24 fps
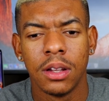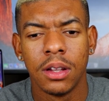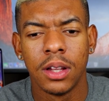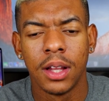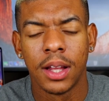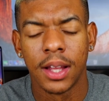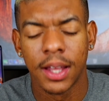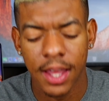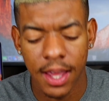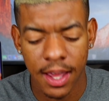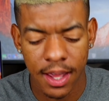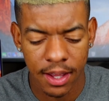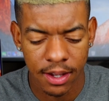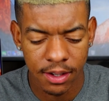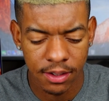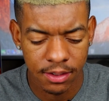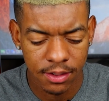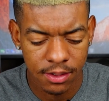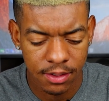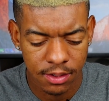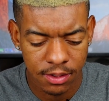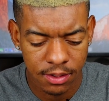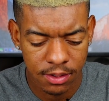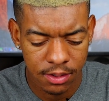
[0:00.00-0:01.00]
again,
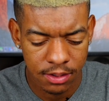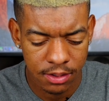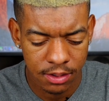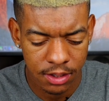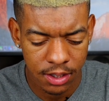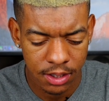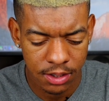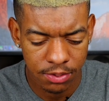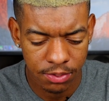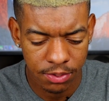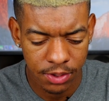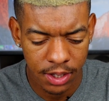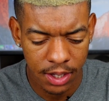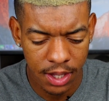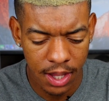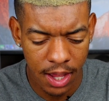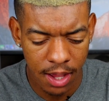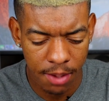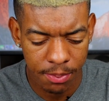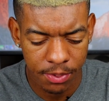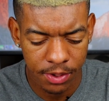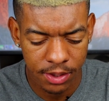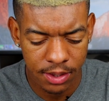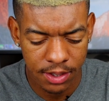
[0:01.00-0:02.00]
let's
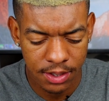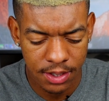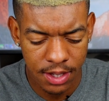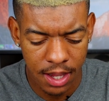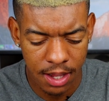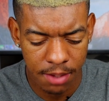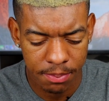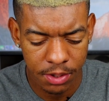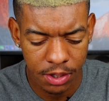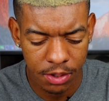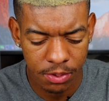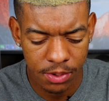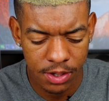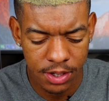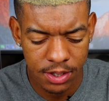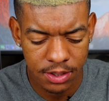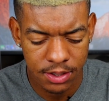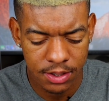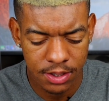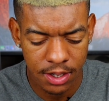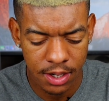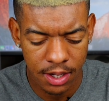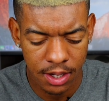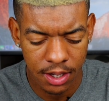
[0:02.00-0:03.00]
recap what the topic
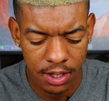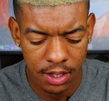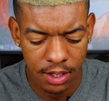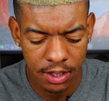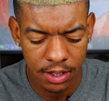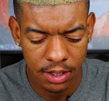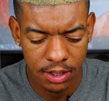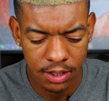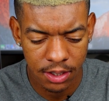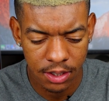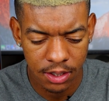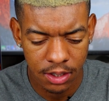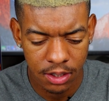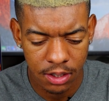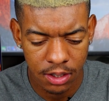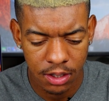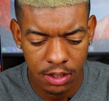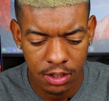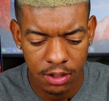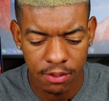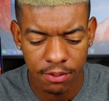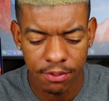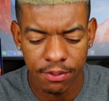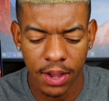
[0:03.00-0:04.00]
was today
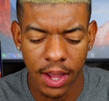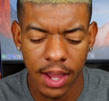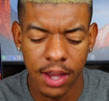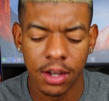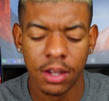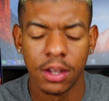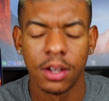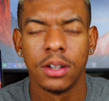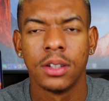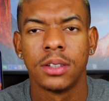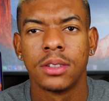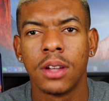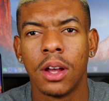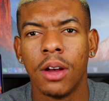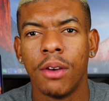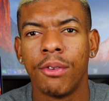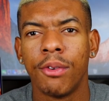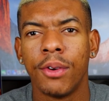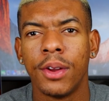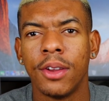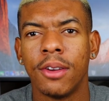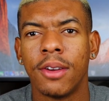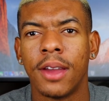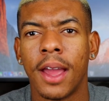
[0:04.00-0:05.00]
finding
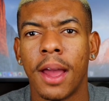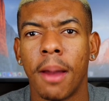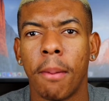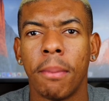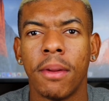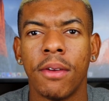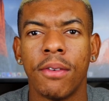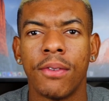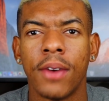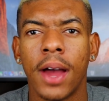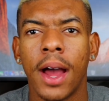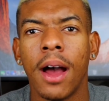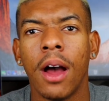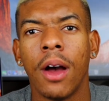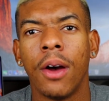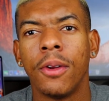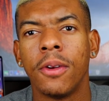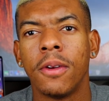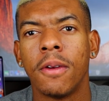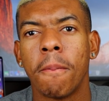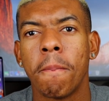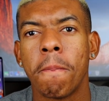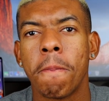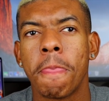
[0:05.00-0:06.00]
yourself when you can't be
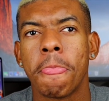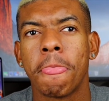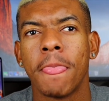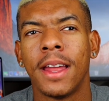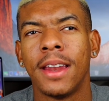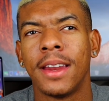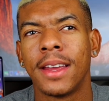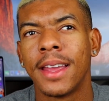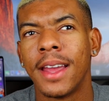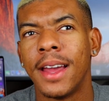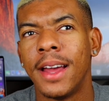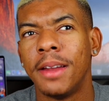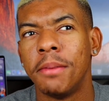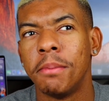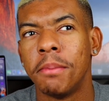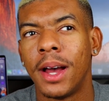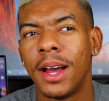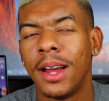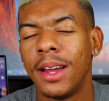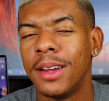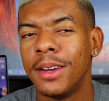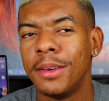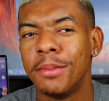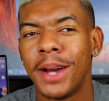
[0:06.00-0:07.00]
found. And again,
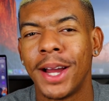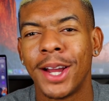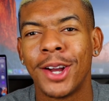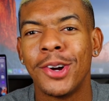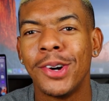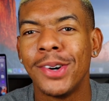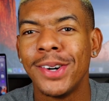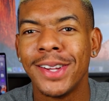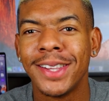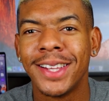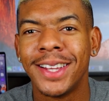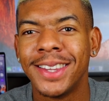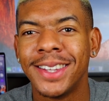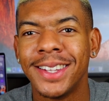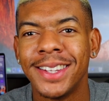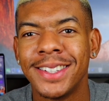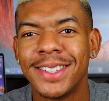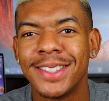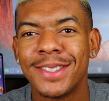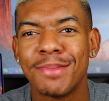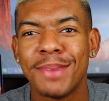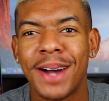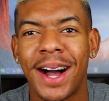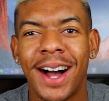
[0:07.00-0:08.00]
my, my goal in
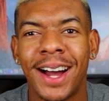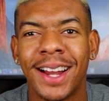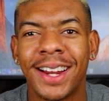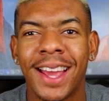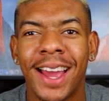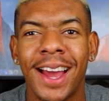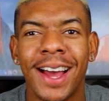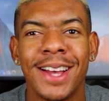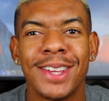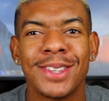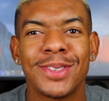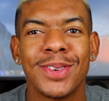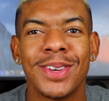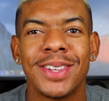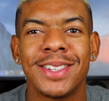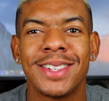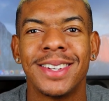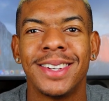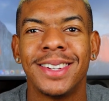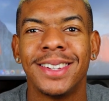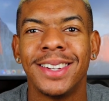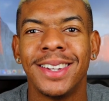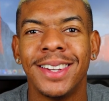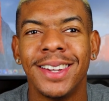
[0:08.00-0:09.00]
this podcast
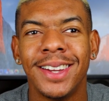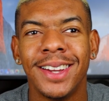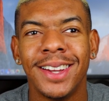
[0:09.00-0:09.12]
wasn't